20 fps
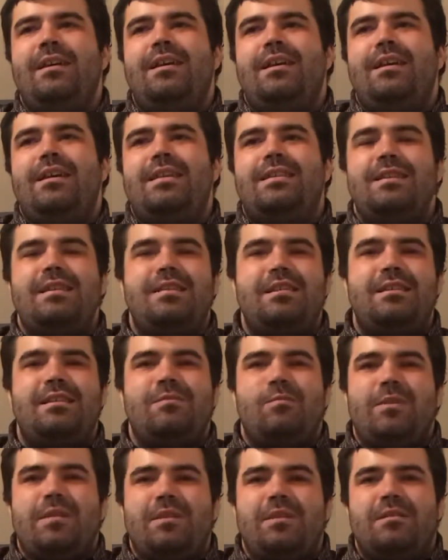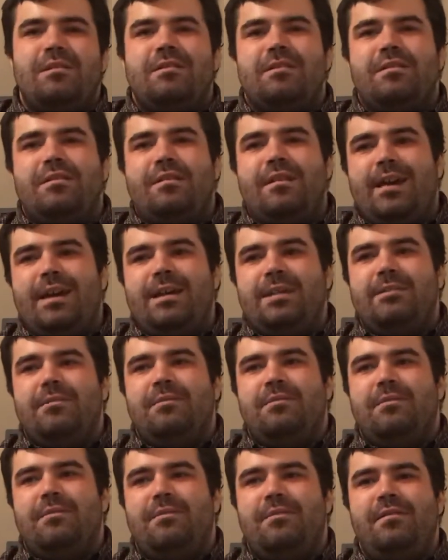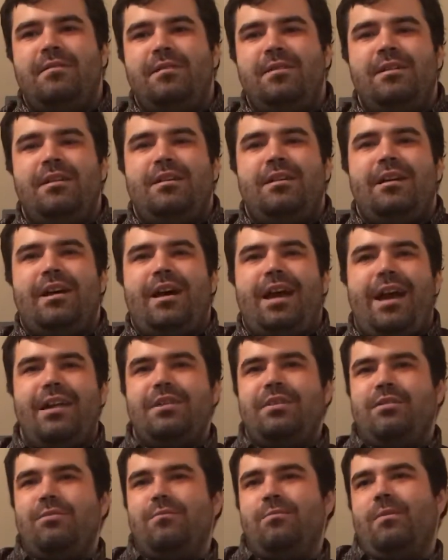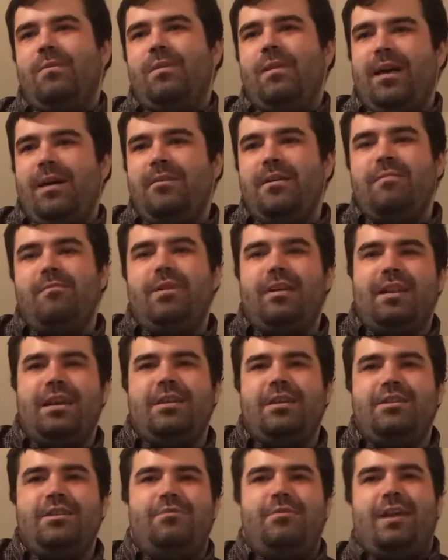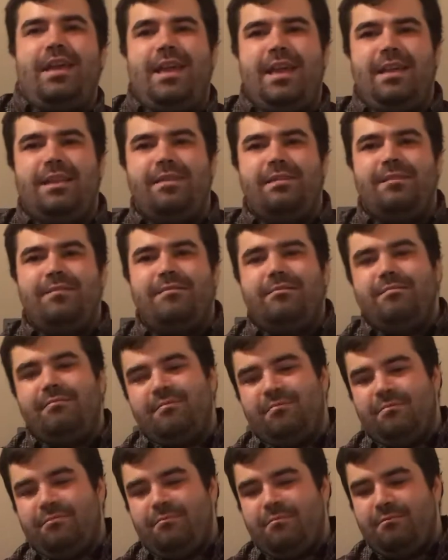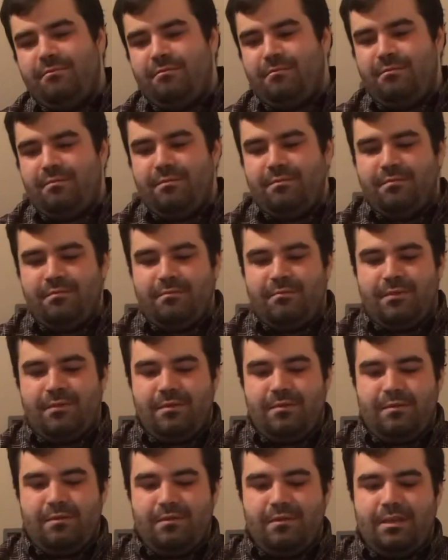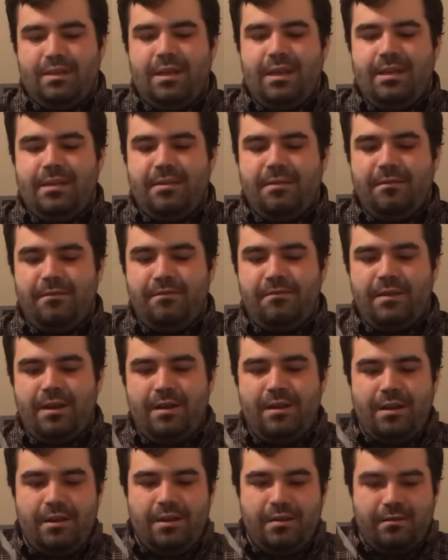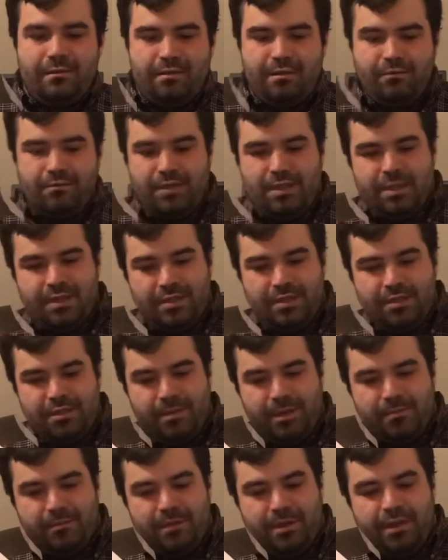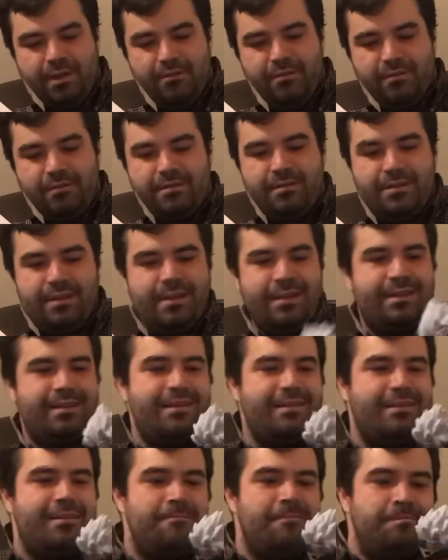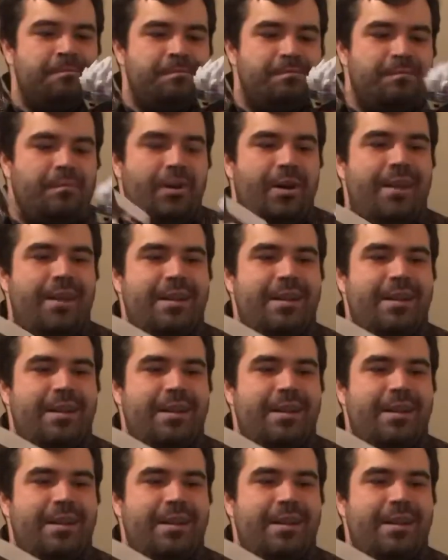it's in this weird kind of, I don't love it, but I don't hate it kind of area. Oh geez, he just popped right out. But,